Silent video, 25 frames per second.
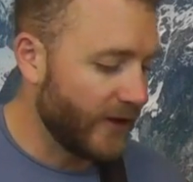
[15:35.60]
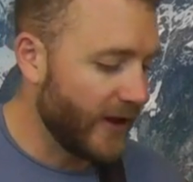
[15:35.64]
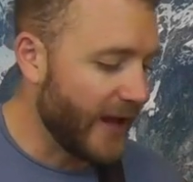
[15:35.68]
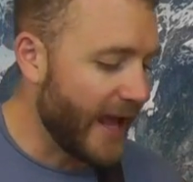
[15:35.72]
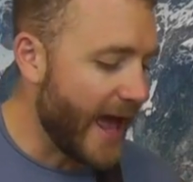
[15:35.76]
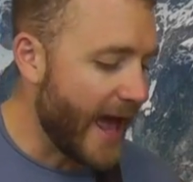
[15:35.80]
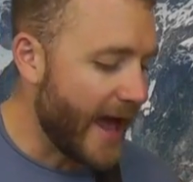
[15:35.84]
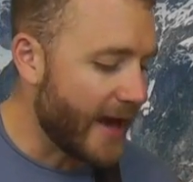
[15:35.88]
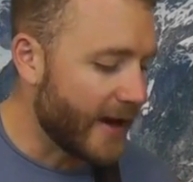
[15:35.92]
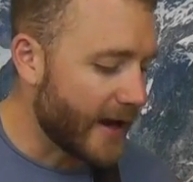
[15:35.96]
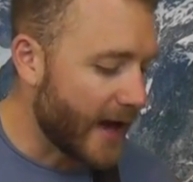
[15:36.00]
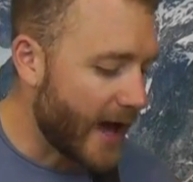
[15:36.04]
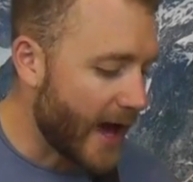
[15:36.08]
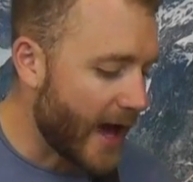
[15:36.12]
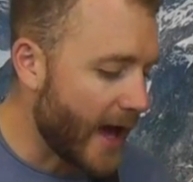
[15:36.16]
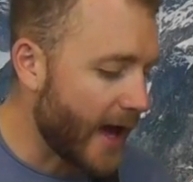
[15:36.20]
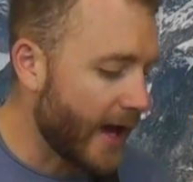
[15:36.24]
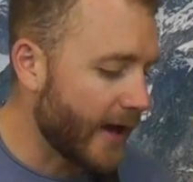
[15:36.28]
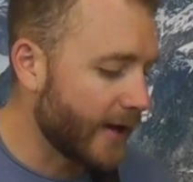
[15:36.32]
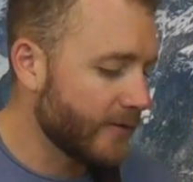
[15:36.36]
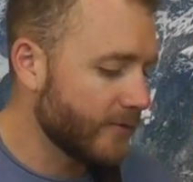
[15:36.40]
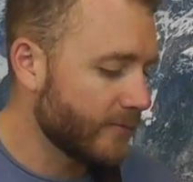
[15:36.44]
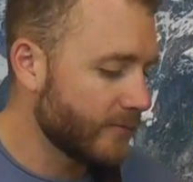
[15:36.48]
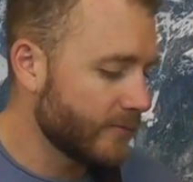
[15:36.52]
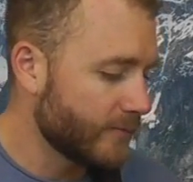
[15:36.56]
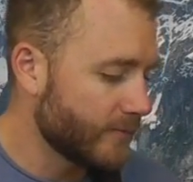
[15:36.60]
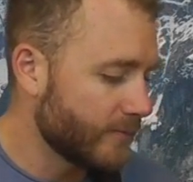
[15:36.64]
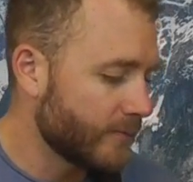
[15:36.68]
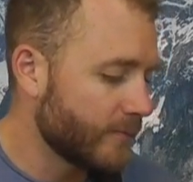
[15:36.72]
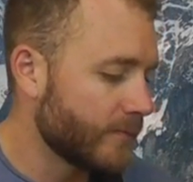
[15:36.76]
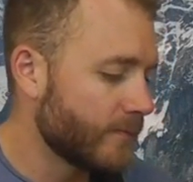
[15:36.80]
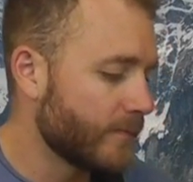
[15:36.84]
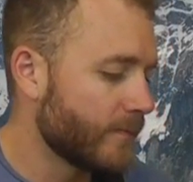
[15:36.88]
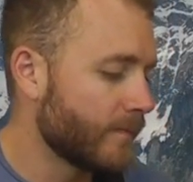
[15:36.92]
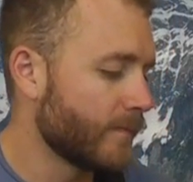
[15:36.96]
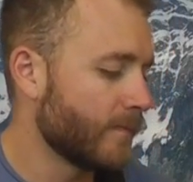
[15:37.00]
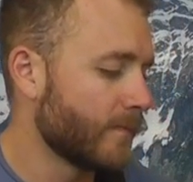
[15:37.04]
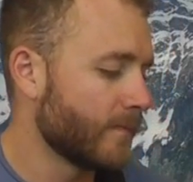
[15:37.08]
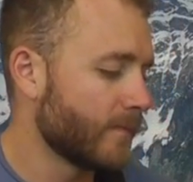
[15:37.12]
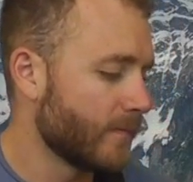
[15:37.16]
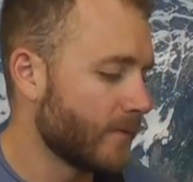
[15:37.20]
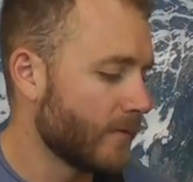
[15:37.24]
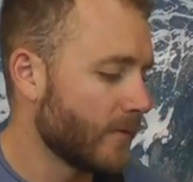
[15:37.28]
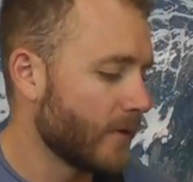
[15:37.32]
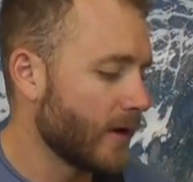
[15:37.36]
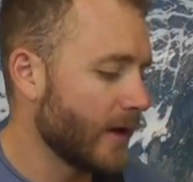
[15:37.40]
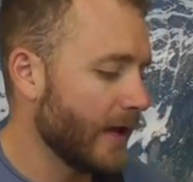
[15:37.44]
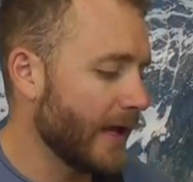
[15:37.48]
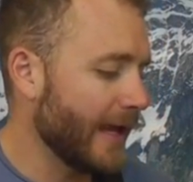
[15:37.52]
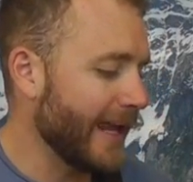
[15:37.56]
add
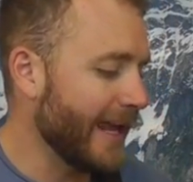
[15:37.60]
9,